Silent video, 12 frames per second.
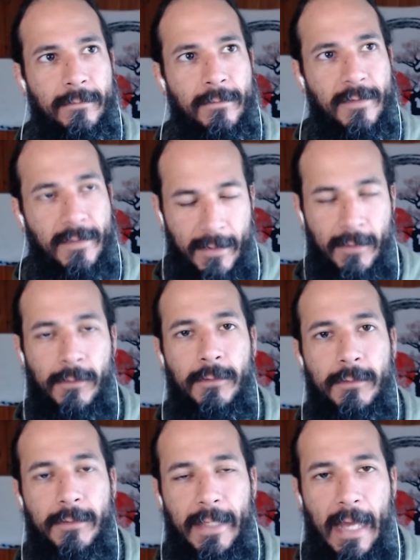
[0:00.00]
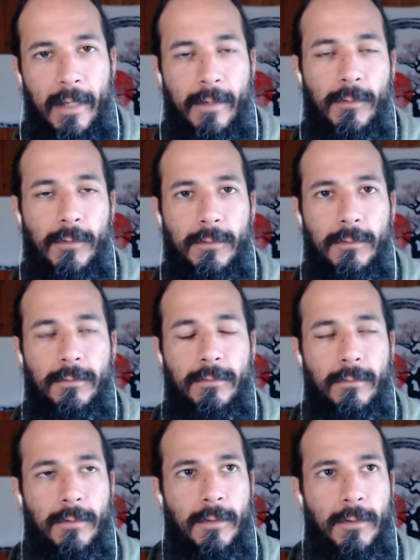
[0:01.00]
still the animal
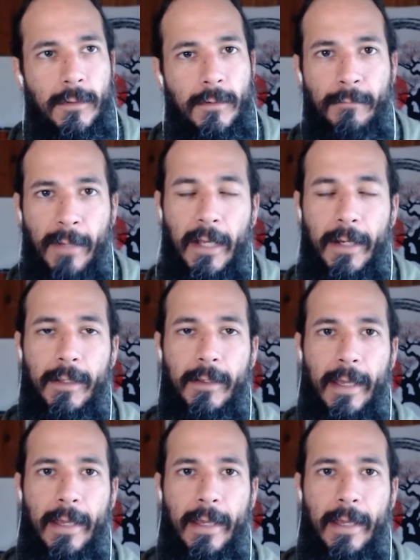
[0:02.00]
body